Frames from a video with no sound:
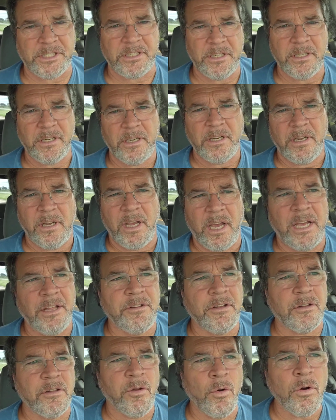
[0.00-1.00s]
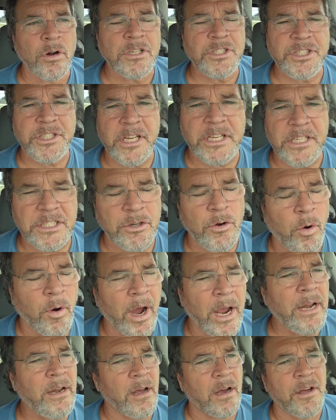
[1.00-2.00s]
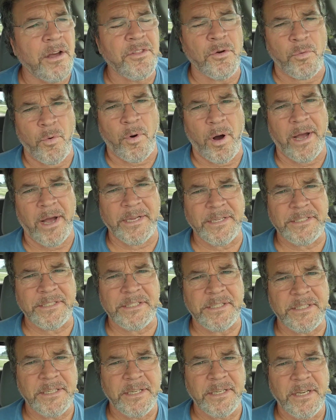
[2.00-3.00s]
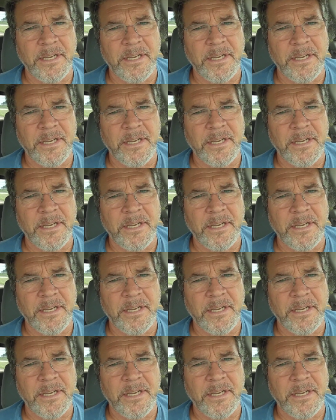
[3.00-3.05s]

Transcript: And the Lord says quite otherwise.